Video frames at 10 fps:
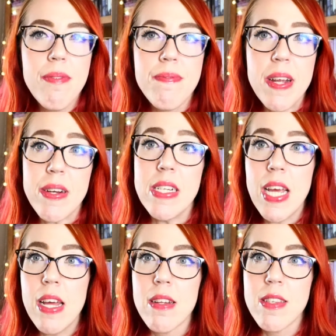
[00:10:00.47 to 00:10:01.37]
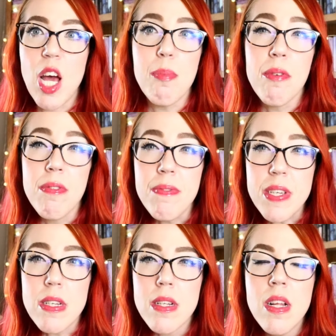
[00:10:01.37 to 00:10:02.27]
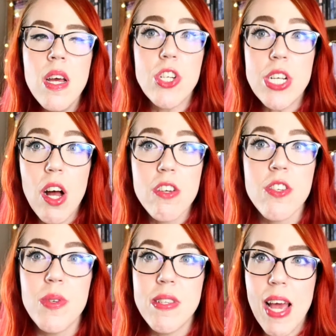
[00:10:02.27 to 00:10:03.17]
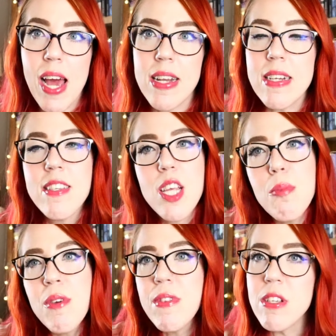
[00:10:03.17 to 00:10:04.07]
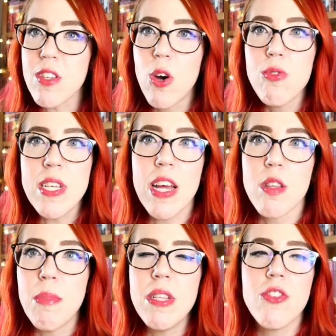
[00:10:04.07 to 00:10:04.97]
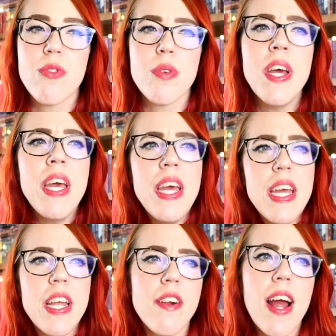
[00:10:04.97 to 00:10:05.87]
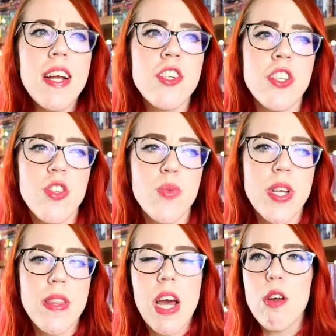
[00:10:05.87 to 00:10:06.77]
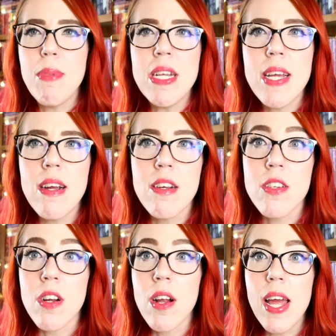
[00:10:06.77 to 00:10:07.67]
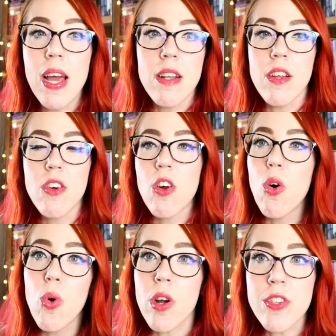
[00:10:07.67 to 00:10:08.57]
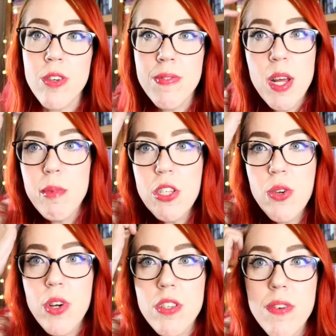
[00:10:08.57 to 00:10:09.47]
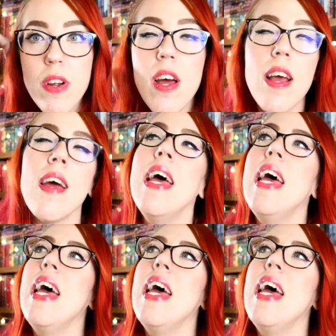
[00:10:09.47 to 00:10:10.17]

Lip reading: fairy tale type of feel, where she also is adding some of these cozy elements through interactions with our main character and her horse, her family's horse, Ferrata.